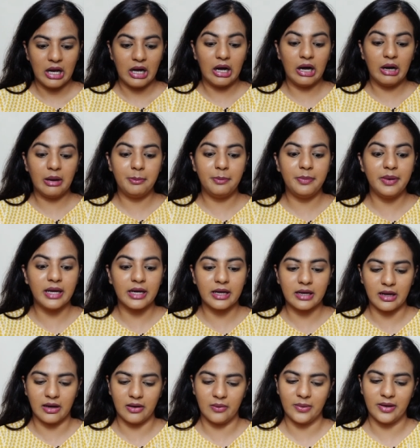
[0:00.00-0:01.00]
a
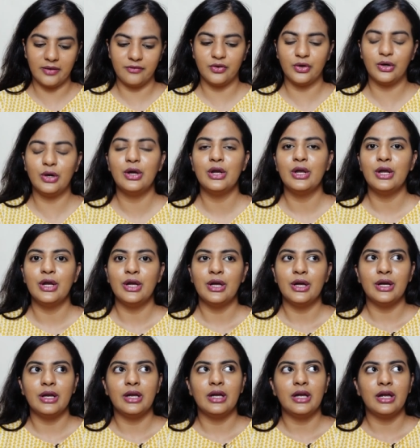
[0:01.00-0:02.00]
big however,
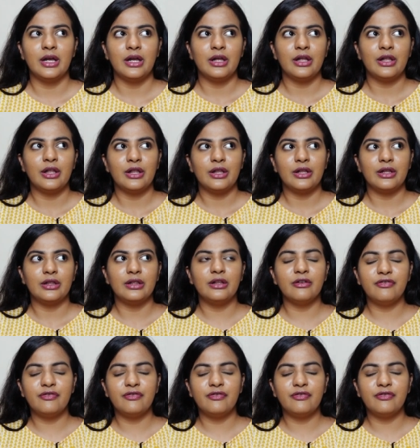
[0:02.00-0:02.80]
the